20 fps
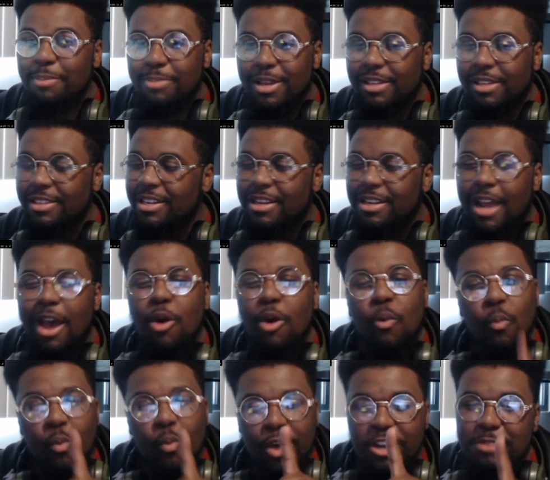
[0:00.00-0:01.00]
billion. Not
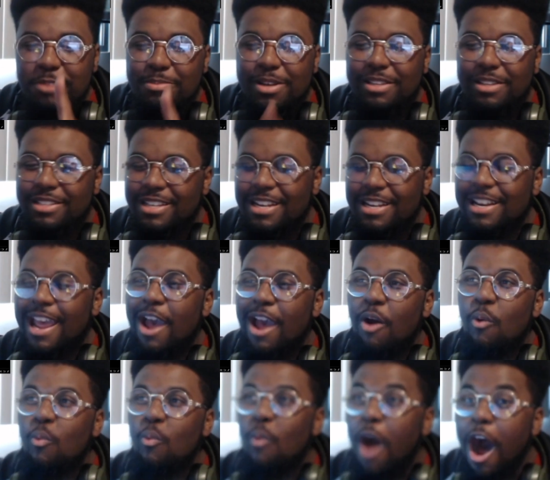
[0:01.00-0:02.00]
1 billion.
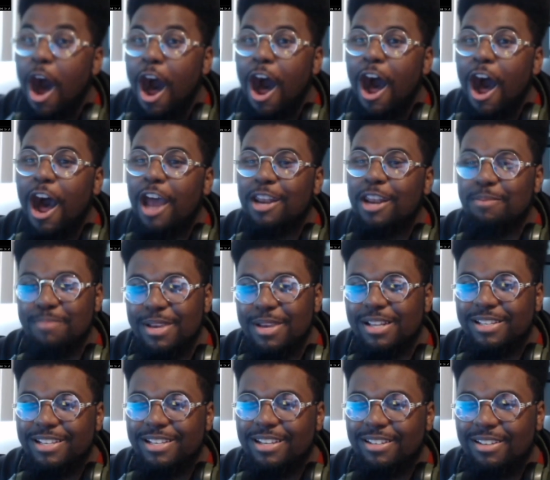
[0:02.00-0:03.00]
That $1
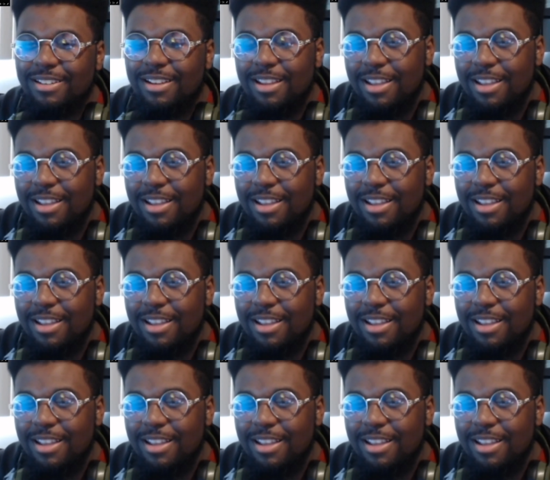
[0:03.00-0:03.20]
billion.